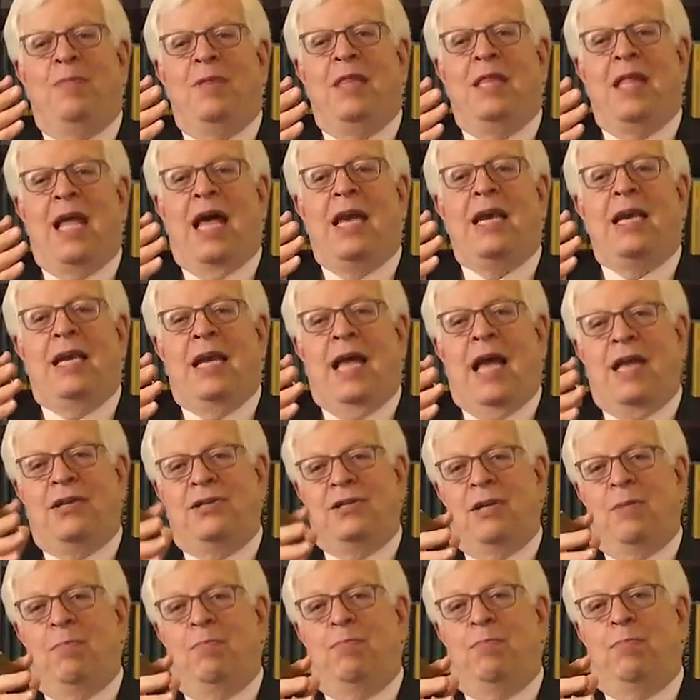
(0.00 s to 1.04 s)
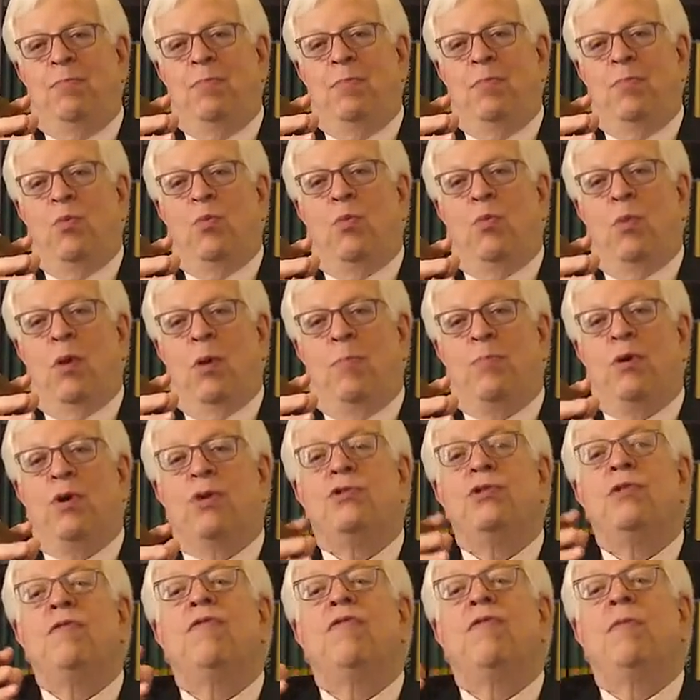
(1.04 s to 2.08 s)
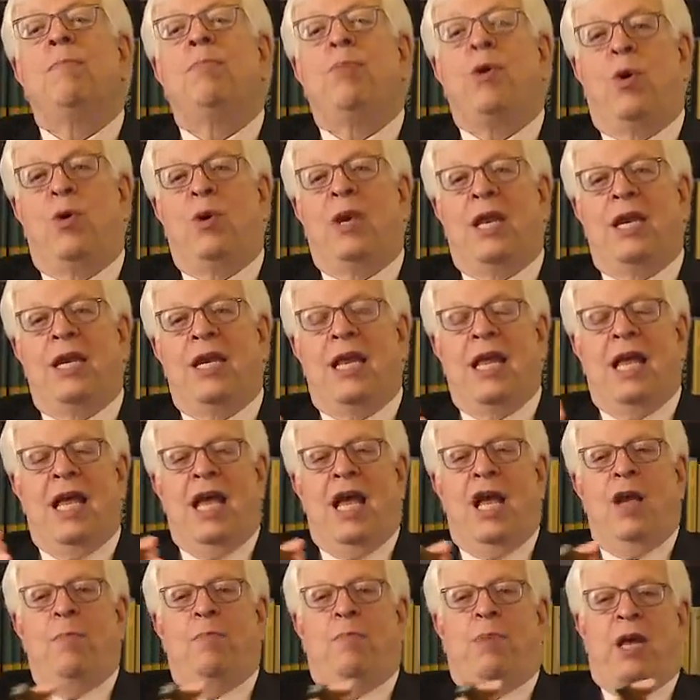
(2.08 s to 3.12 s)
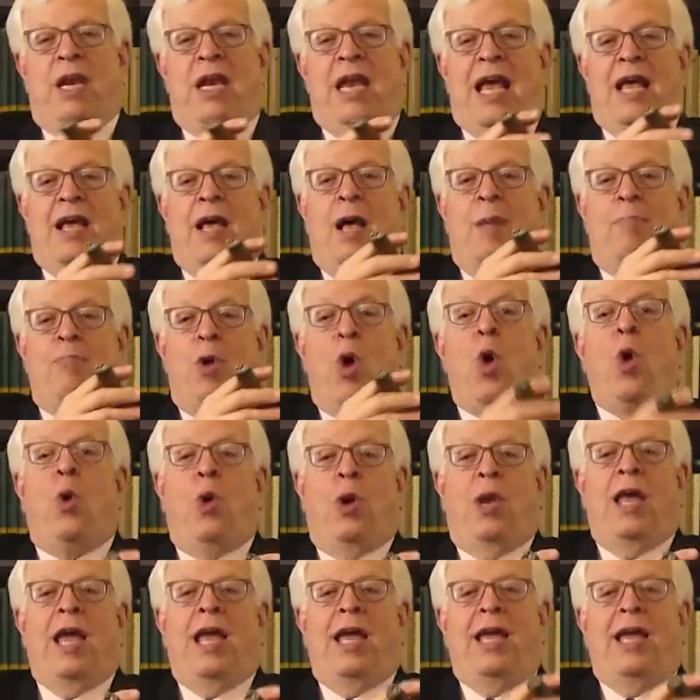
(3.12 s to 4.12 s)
not as in a person from Poland, but a pole,